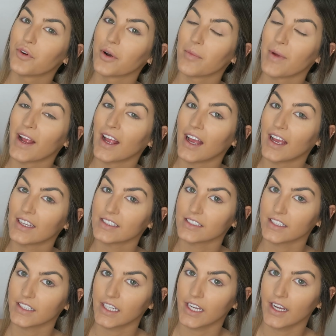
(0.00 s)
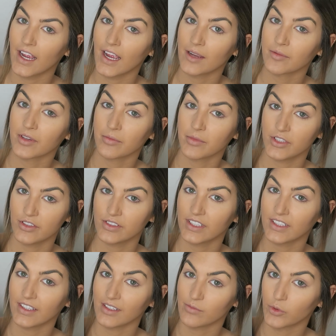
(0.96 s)
For my eyes today, I'm going to be
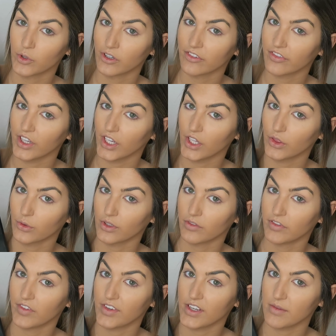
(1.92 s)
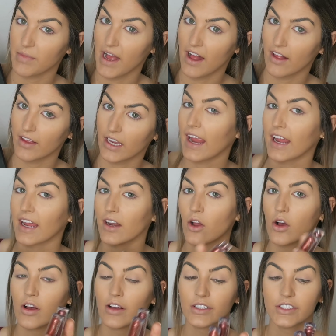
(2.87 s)
using the Morphe 350 palette and
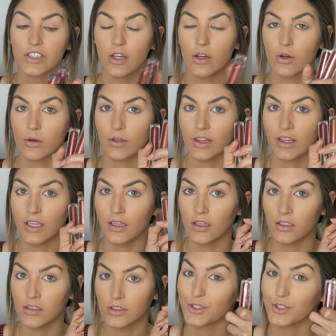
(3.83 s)
also the